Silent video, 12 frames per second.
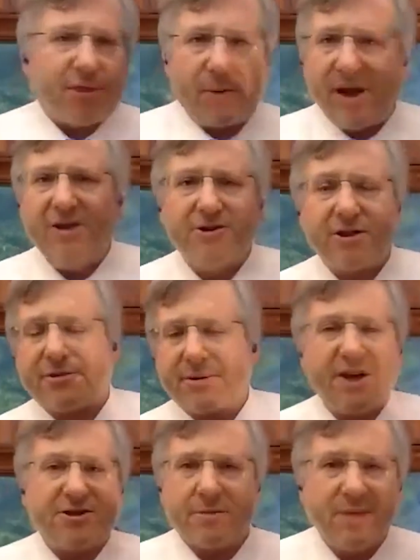three hundred
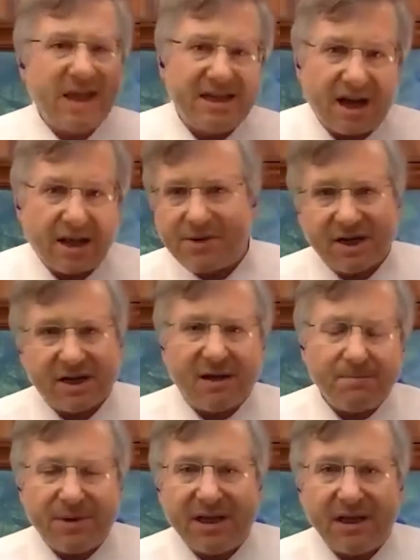million dollars a year
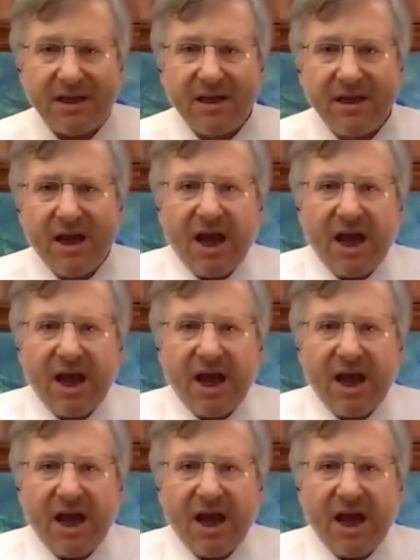company,